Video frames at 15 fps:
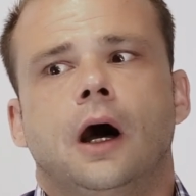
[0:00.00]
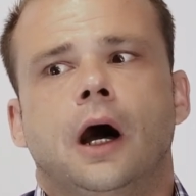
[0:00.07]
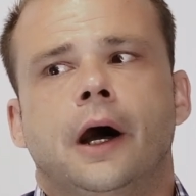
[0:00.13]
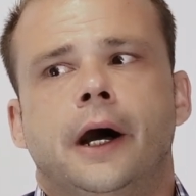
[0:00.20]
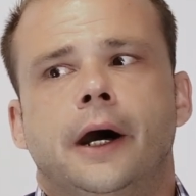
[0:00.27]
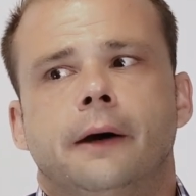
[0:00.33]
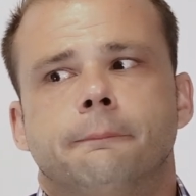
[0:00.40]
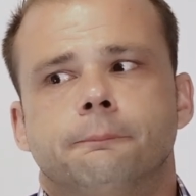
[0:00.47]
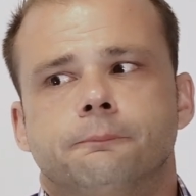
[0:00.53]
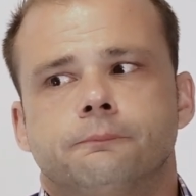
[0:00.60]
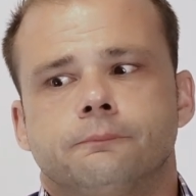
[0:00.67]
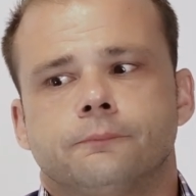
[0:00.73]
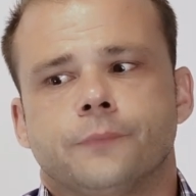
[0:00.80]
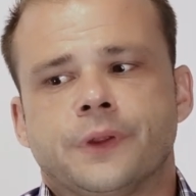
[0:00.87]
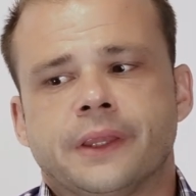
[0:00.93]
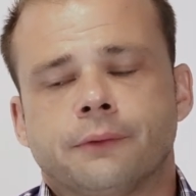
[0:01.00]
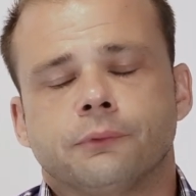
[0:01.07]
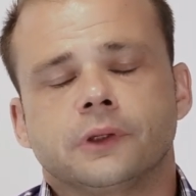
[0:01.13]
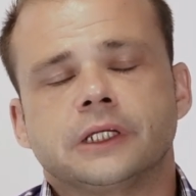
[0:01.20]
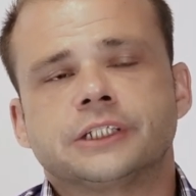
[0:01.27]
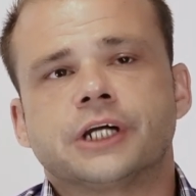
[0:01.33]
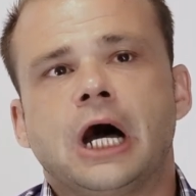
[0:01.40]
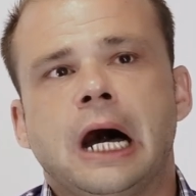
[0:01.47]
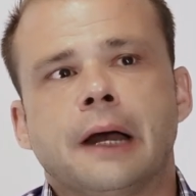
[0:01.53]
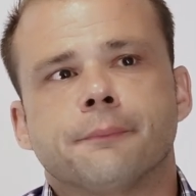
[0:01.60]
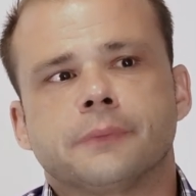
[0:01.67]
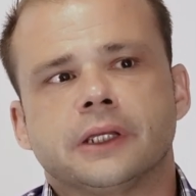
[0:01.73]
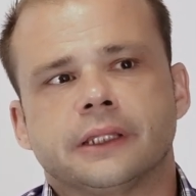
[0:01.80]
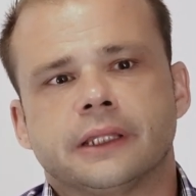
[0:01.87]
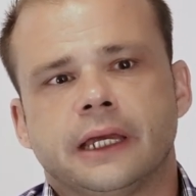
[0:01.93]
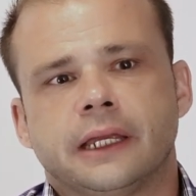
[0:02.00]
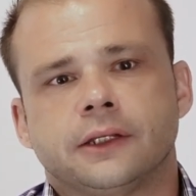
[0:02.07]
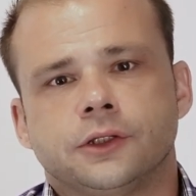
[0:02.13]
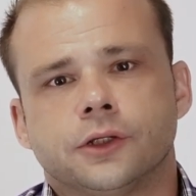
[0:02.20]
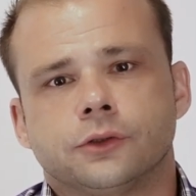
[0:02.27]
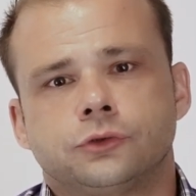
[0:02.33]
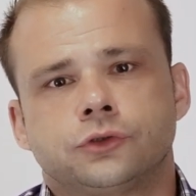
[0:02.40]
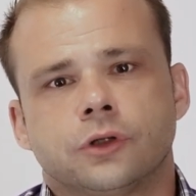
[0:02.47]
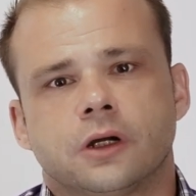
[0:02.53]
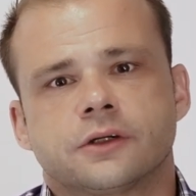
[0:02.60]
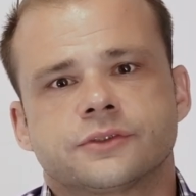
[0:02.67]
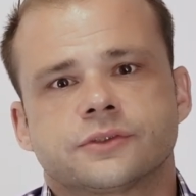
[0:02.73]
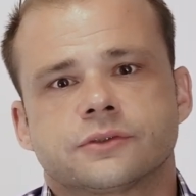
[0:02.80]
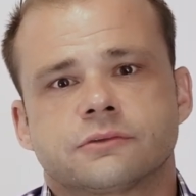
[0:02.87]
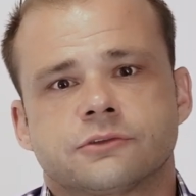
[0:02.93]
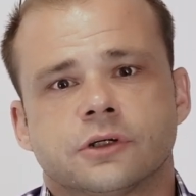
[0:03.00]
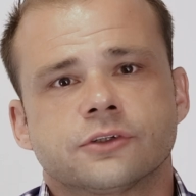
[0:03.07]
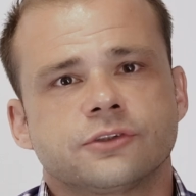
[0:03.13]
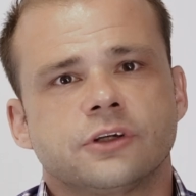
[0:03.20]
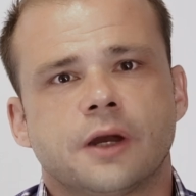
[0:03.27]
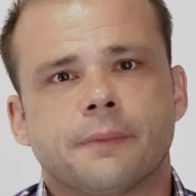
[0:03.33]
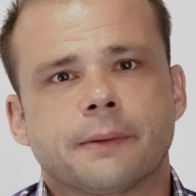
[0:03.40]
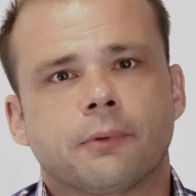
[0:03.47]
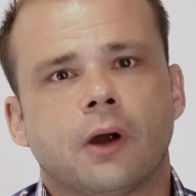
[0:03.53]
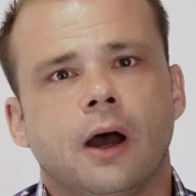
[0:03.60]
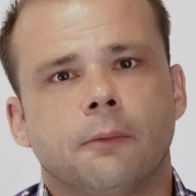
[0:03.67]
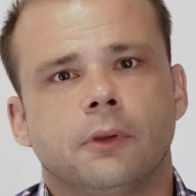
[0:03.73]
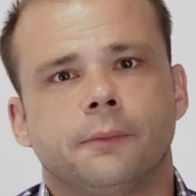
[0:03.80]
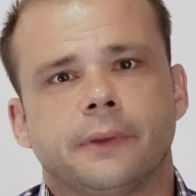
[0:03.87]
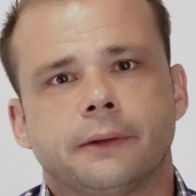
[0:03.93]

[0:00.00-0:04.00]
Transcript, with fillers: Um, and they really taught me that, you know, drugs, drugs are not my problem.